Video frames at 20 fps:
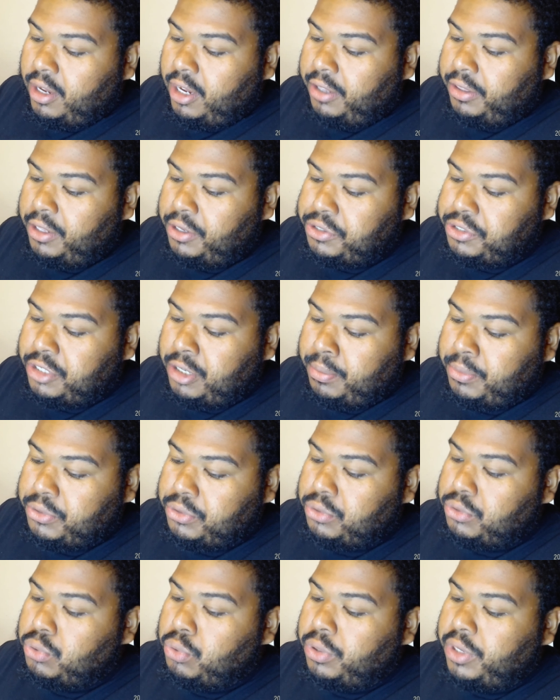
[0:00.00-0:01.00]
and those
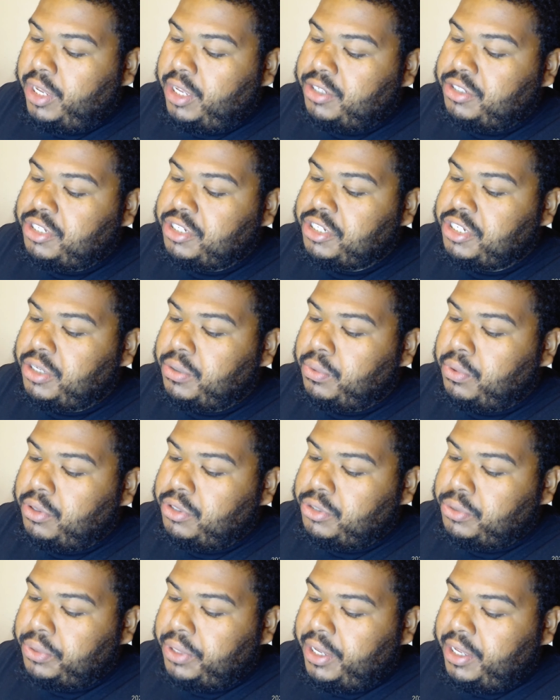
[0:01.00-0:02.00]
numbers were
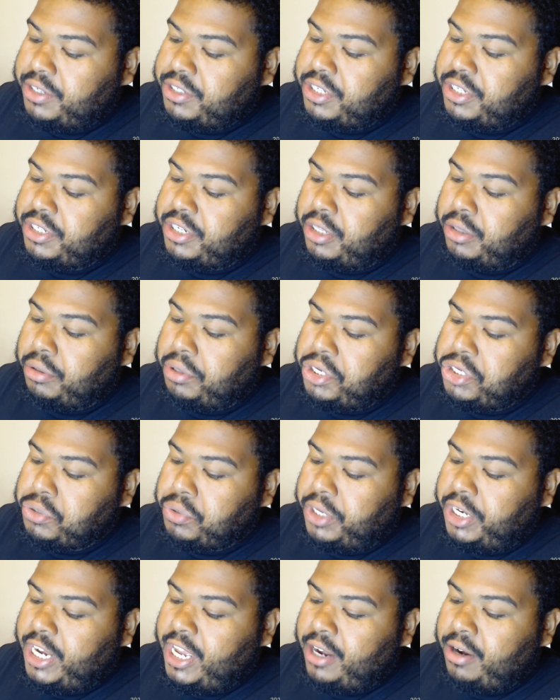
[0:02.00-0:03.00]
28.61, 28.63,
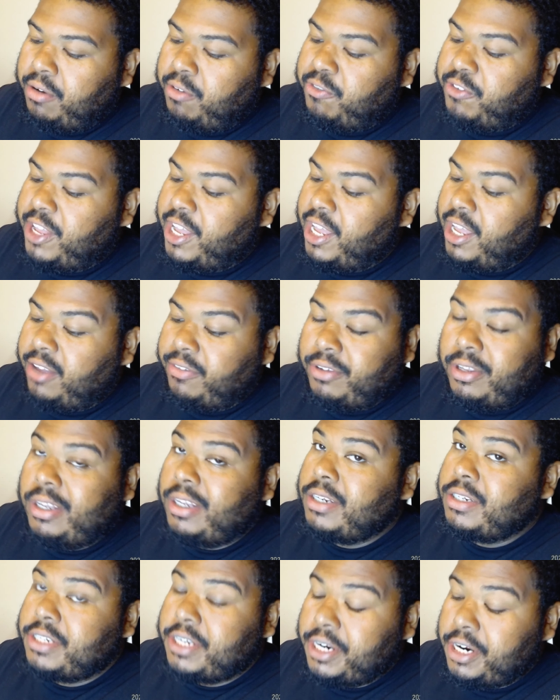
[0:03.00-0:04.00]
29.05.
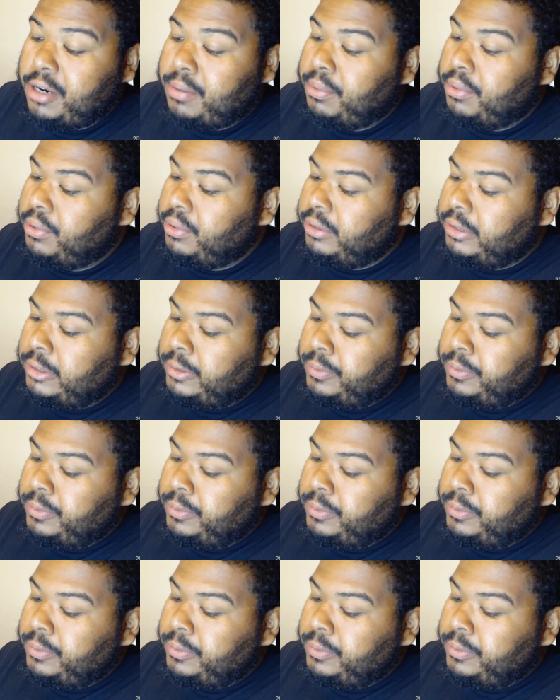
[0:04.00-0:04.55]
Terrible.